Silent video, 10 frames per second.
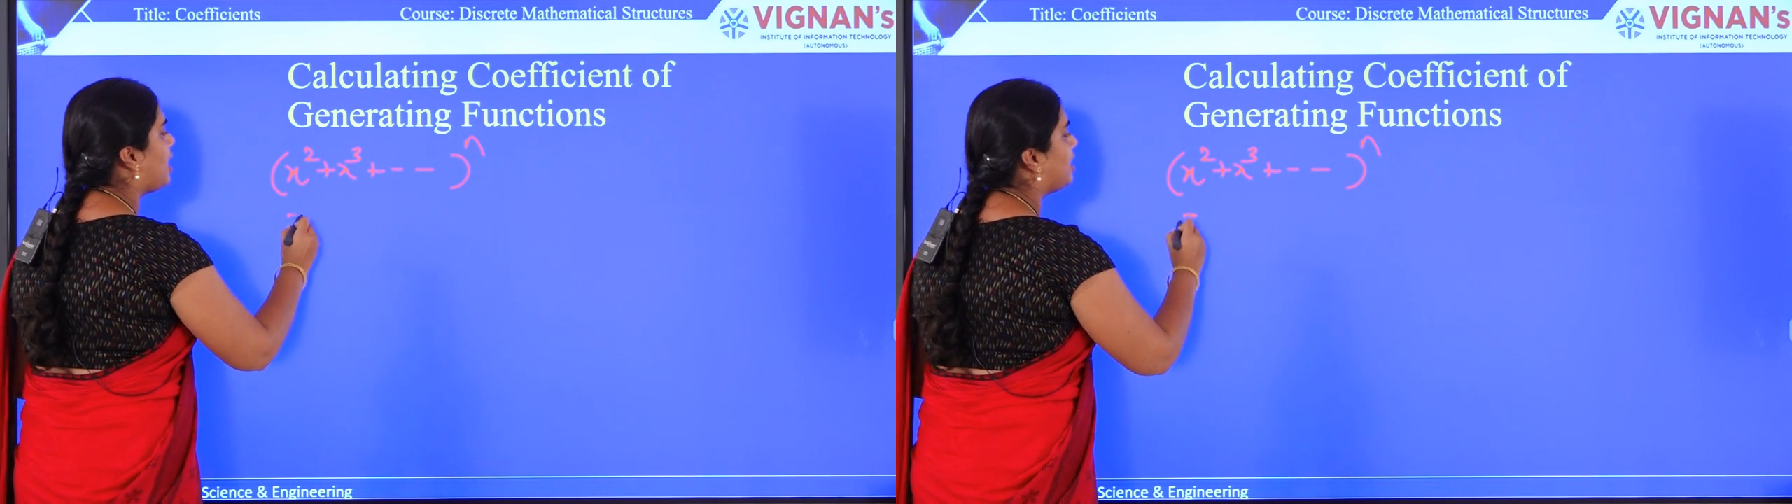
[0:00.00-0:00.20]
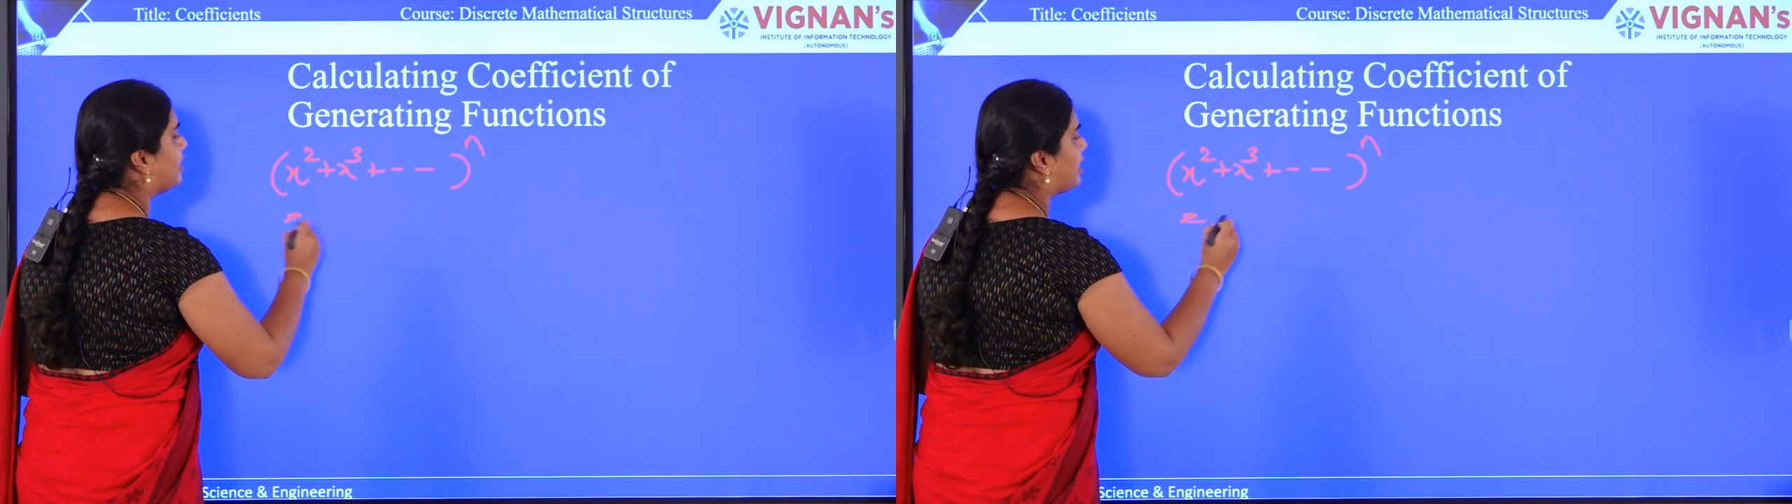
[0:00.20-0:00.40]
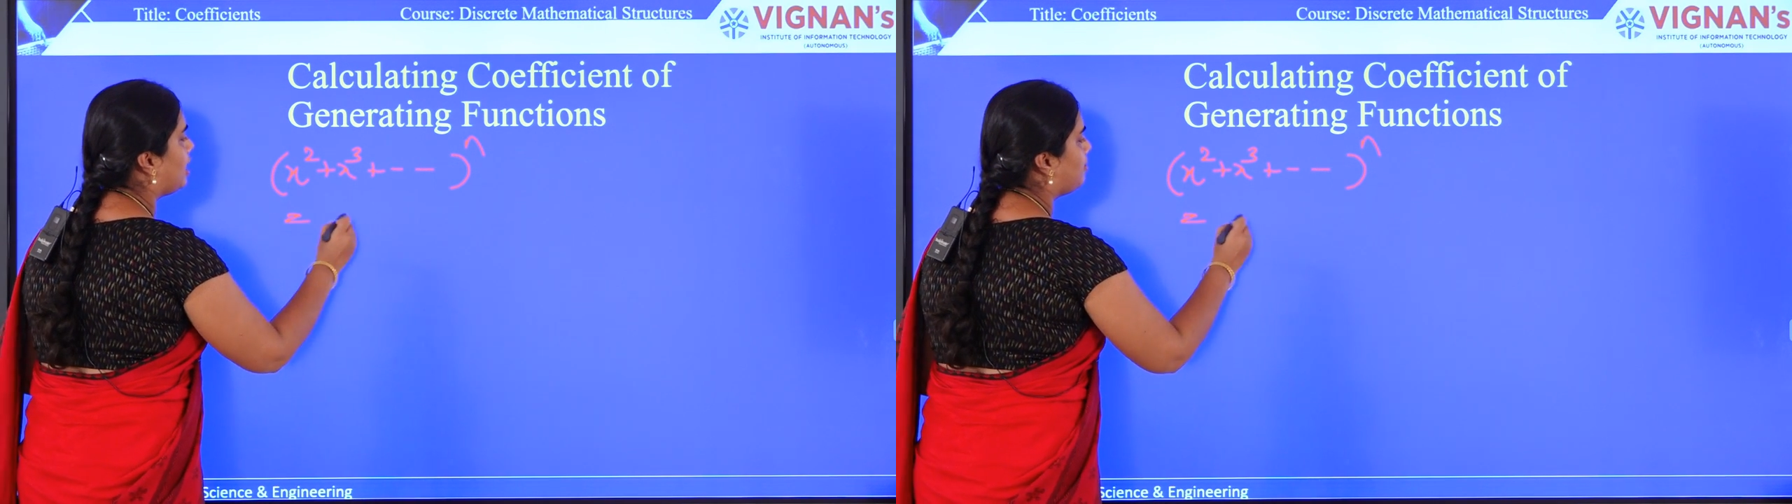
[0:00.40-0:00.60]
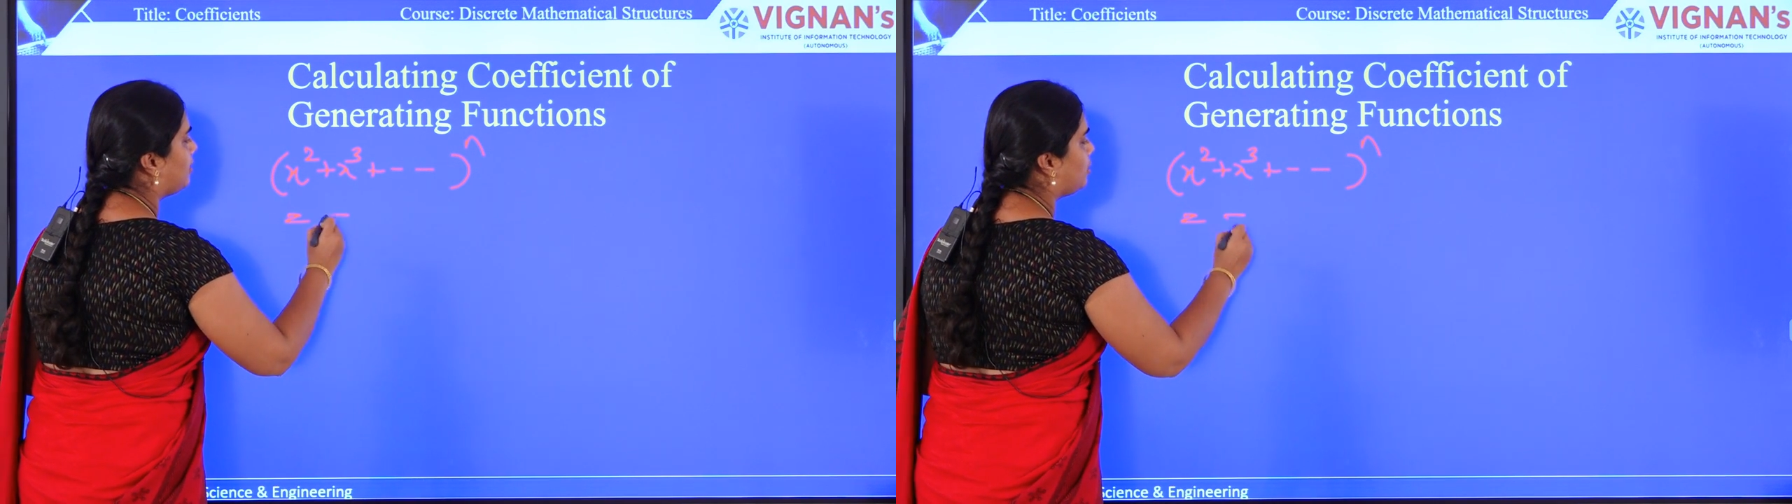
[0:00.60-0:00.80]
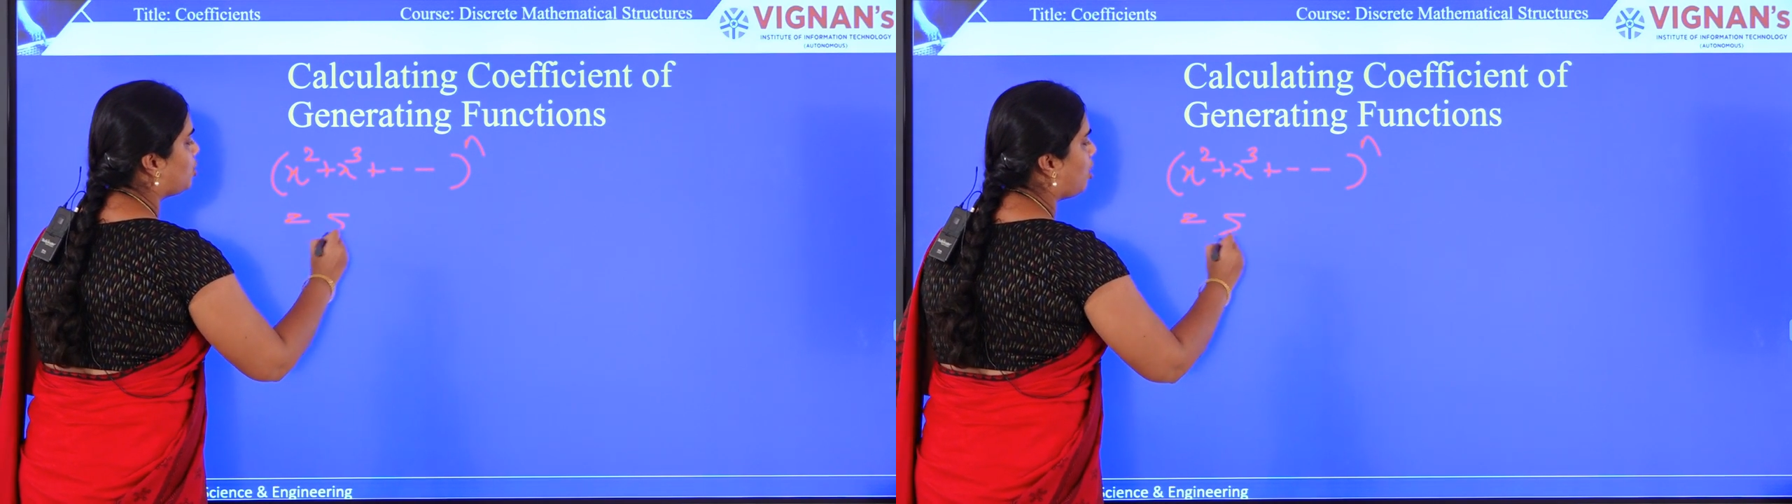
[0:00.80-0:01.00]
and it
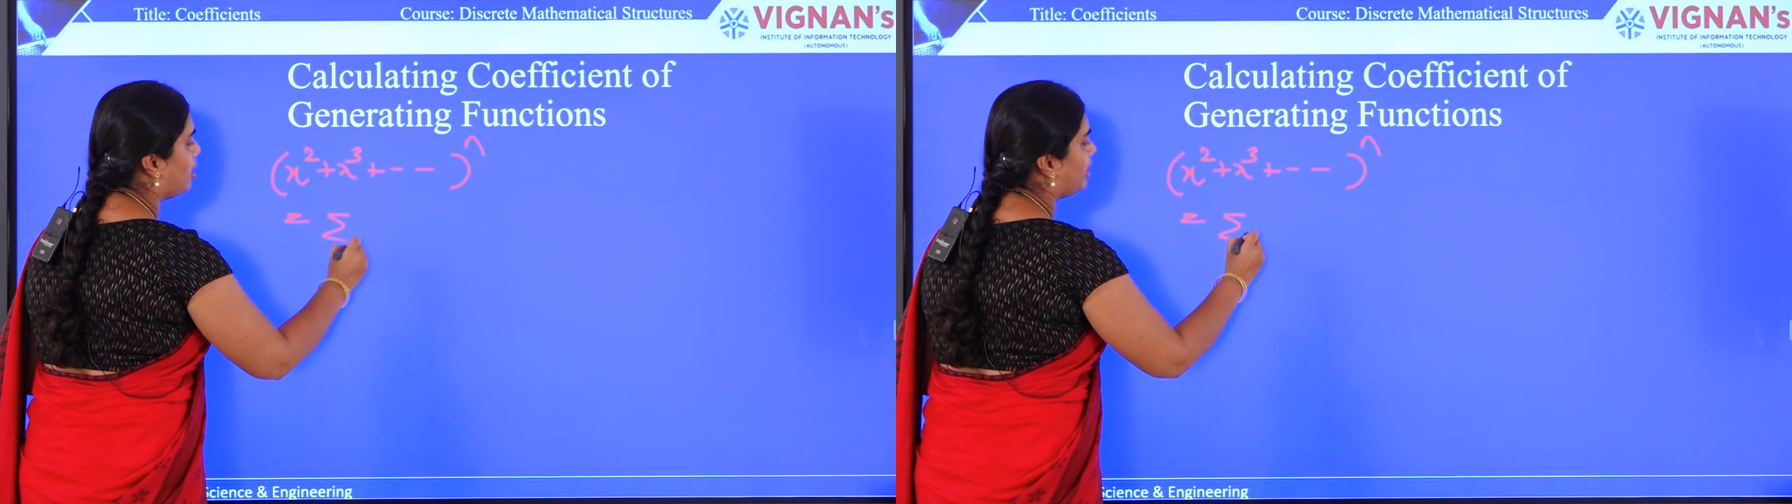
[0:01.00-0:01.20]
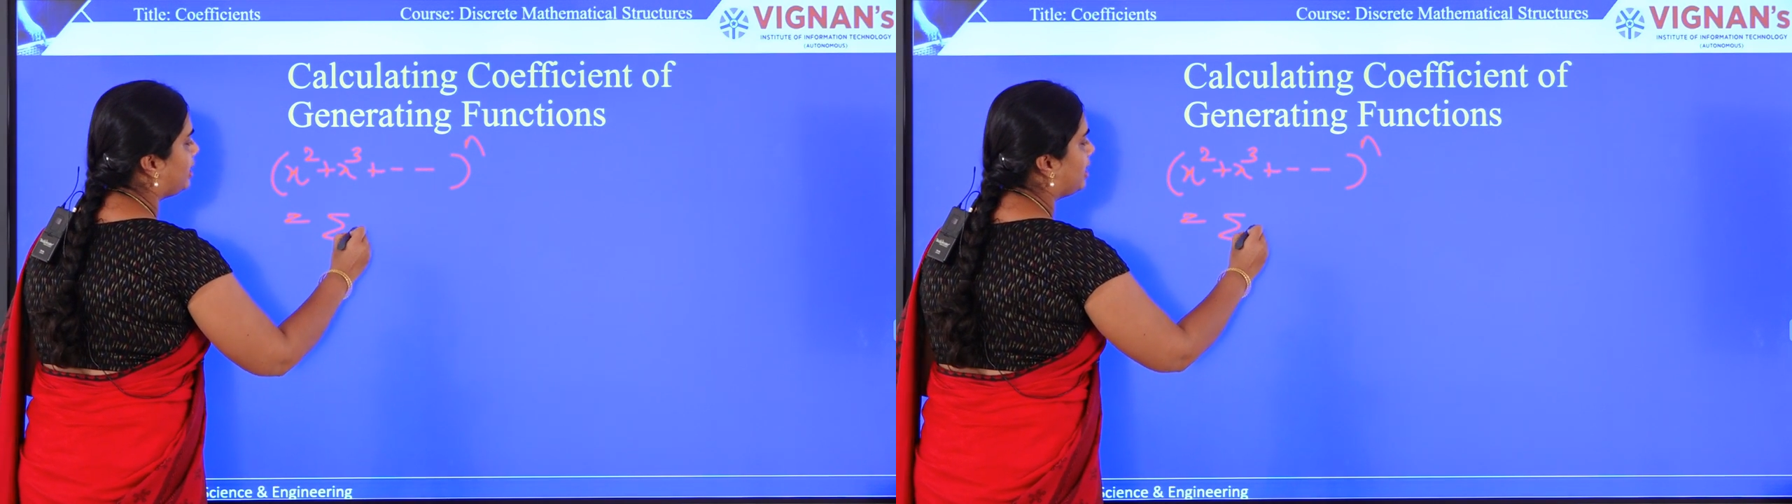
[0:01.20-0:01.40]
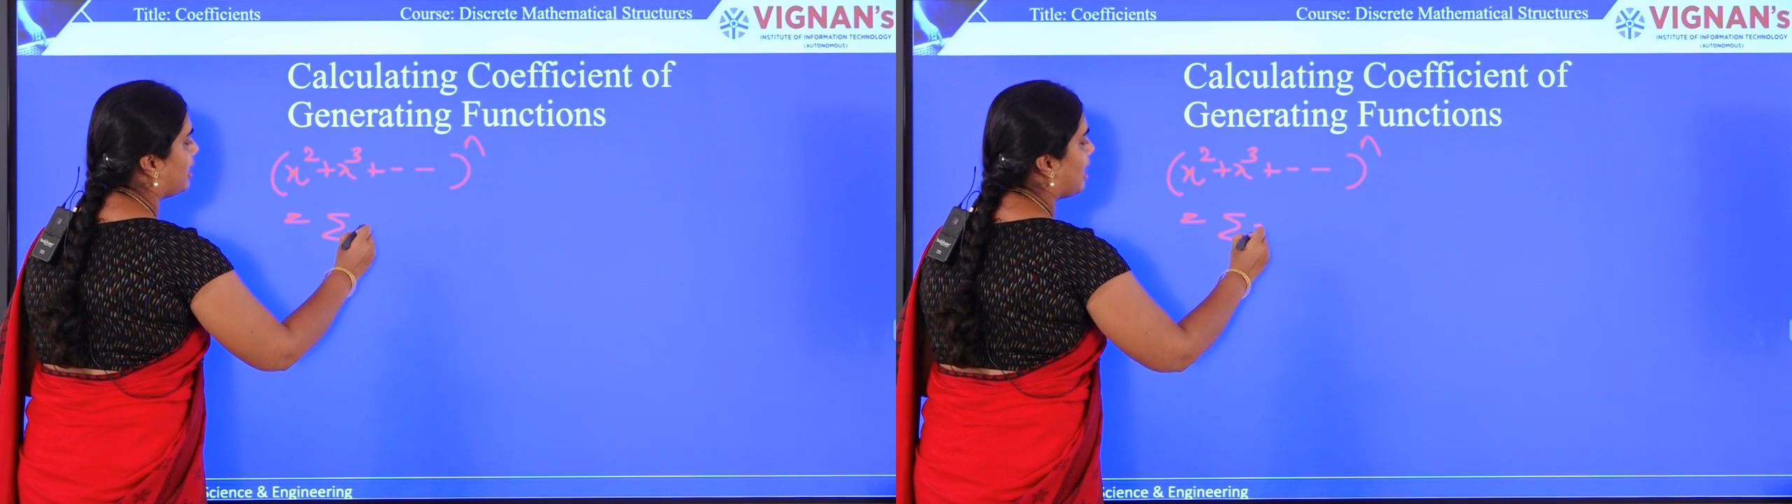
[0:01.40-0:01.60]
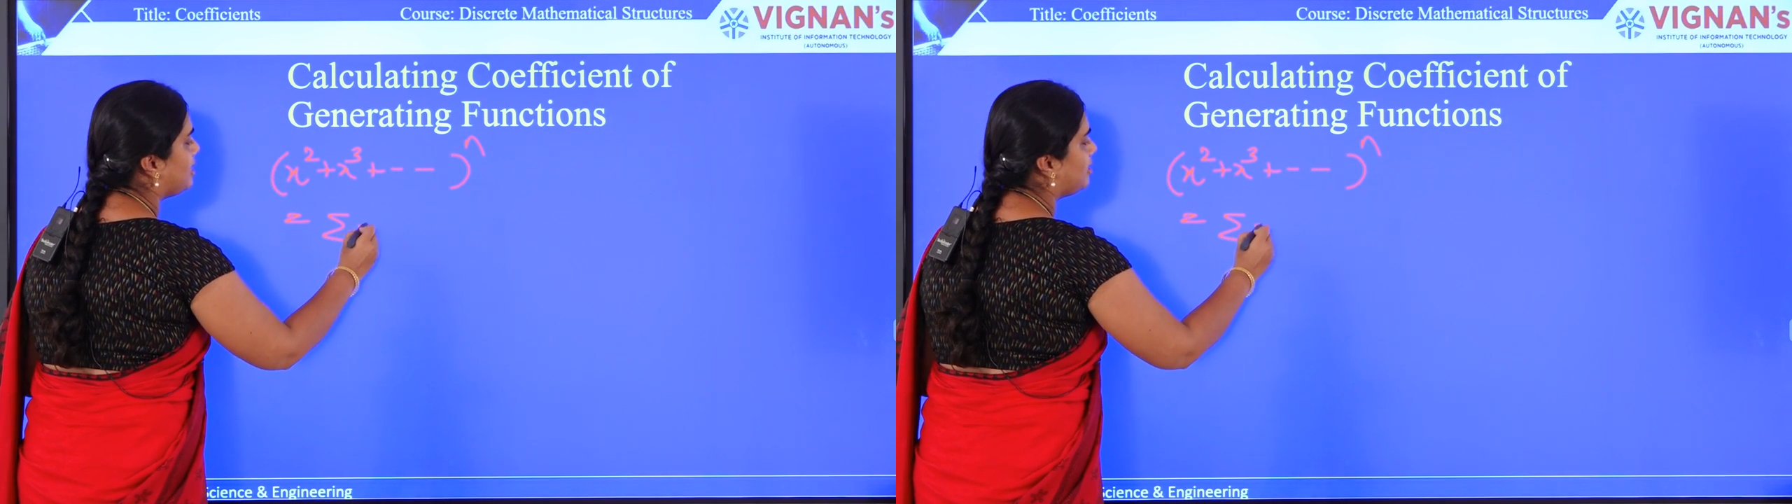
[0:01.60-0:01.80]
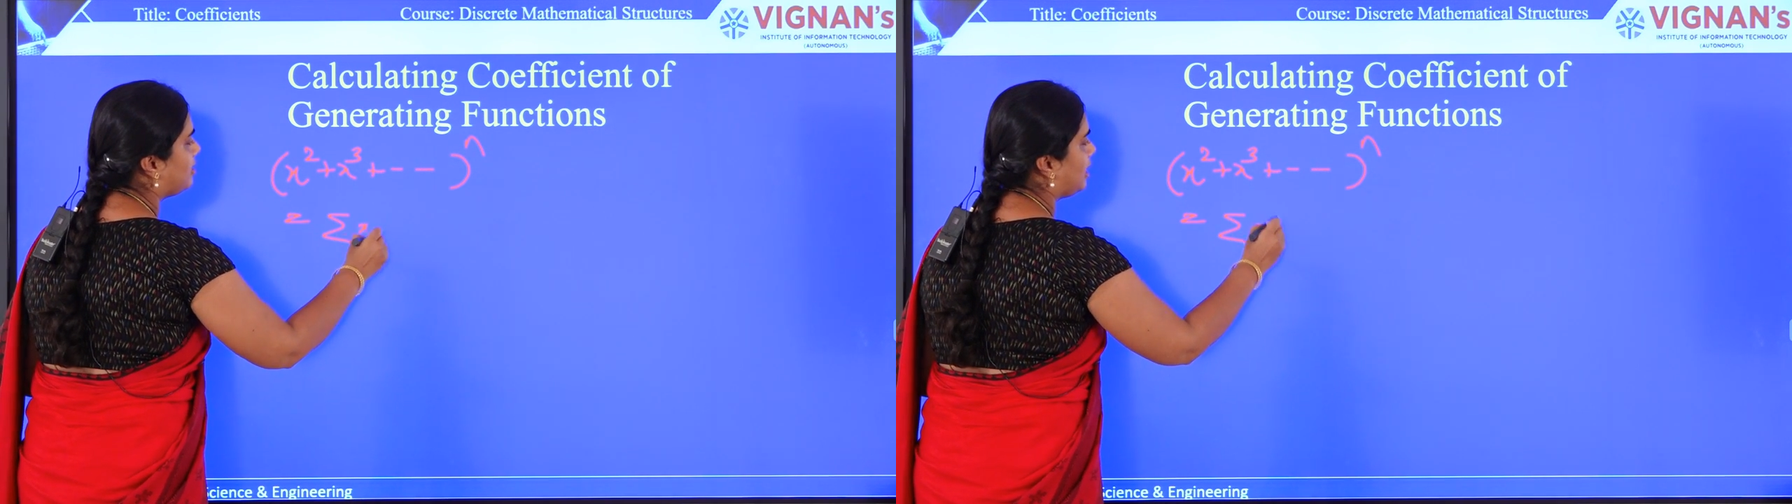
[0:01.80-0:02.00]
can short written as